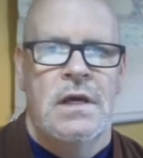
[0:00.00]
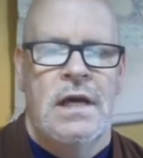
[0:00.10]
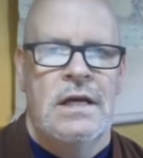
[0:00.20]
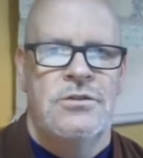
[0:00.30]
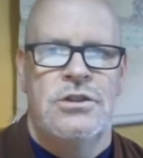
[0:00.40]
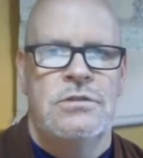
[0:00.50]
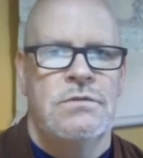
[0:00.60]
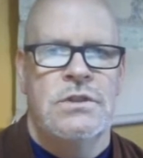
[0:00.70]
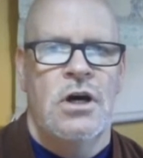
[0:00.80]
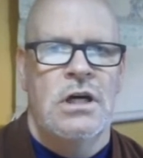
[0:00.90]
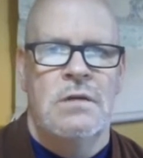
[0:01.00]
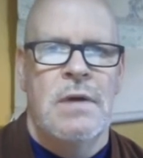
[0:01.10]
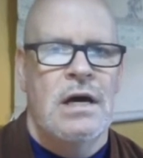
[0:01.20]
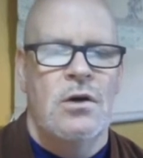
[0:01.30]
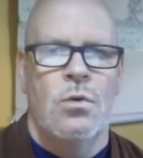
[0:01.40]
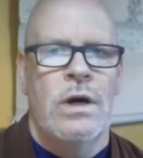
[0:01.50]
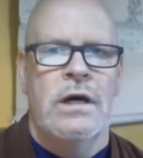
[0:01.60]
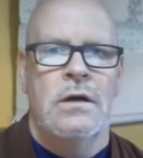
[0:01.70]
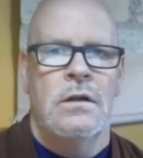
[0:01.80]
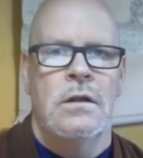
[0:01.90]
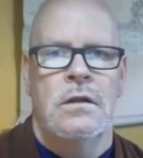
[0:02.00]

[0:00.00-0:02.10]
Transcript: and she was talking about quail,